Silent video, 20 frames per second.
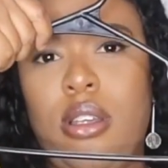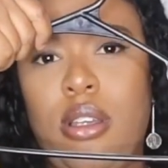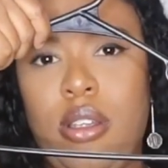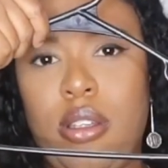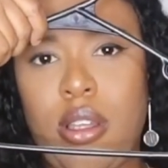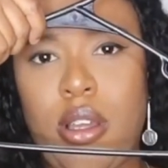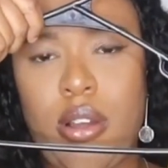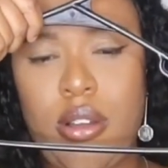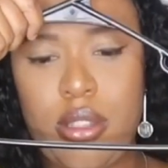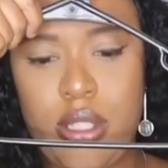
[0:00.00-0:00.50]

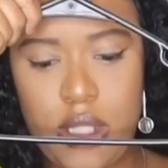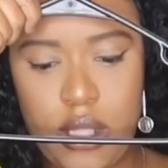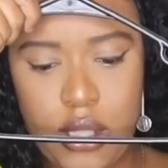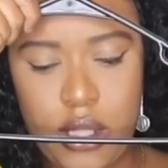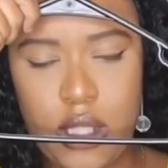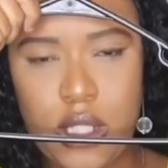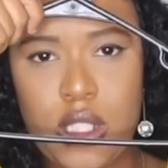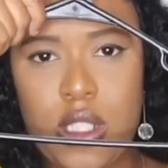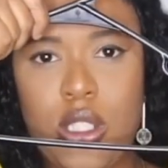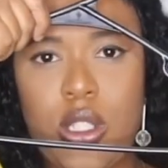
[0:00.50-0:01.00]
Y'all, this is
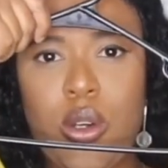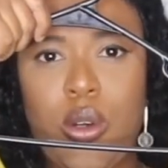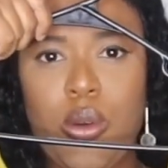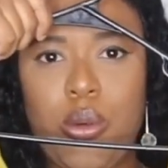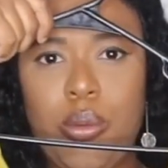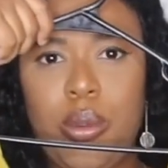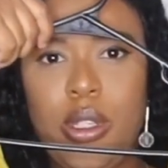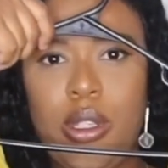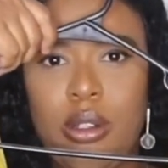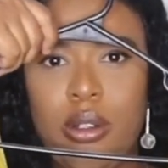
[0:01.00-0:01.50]
so
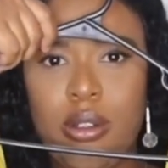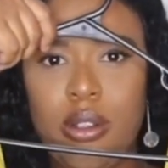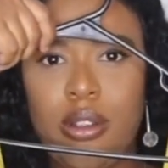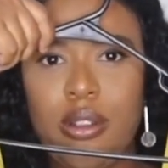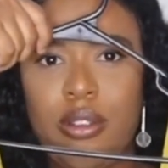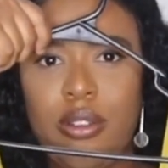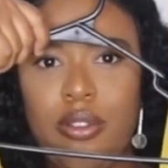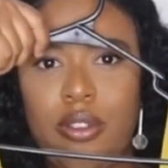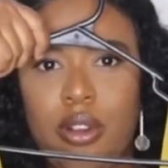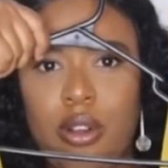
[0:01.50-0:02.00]

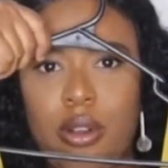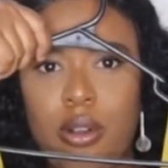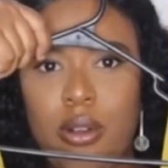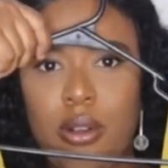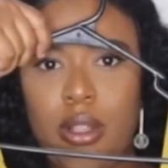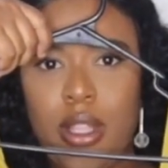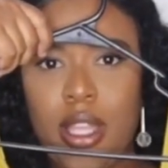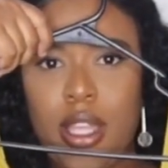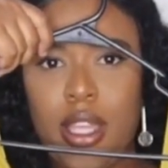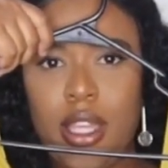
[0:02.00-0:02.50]
beautiful.
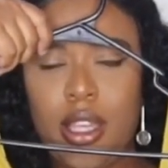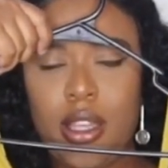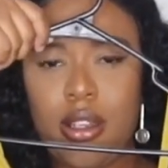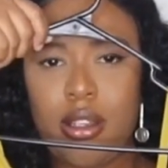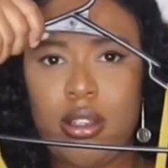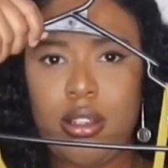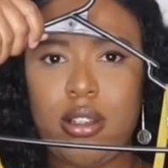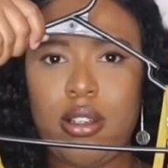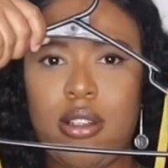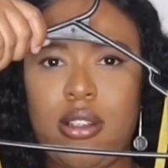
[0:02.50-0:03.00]
Like,
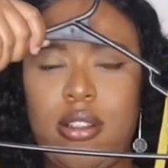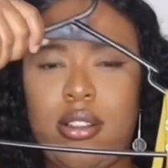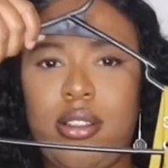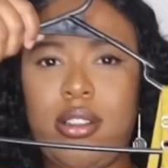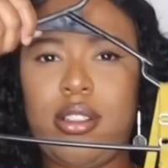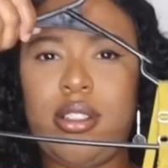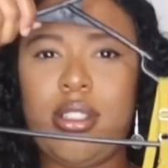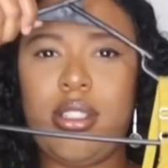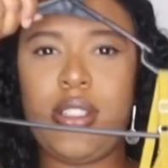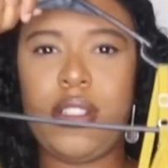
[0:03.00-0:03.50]

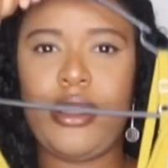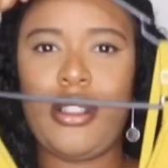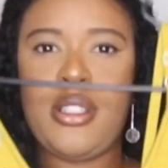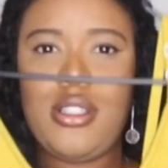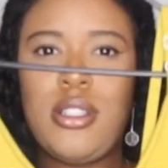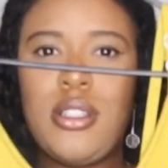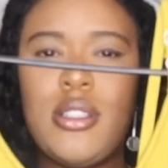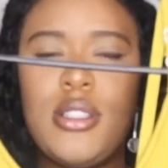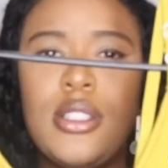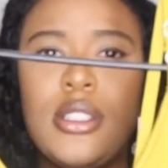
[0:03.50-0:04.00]

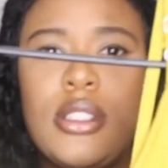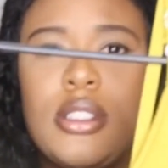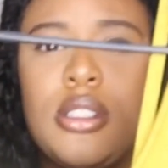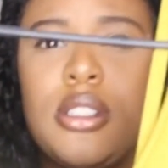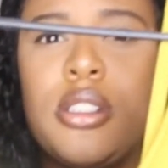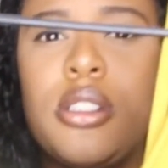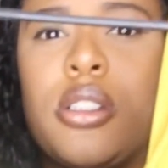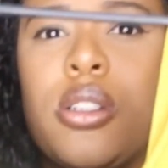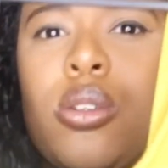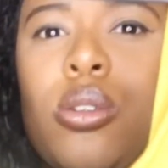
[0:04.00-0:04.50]
this is
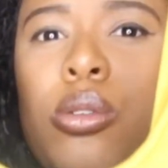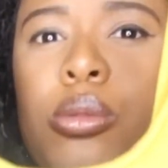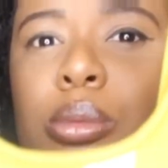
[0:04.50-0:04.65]
so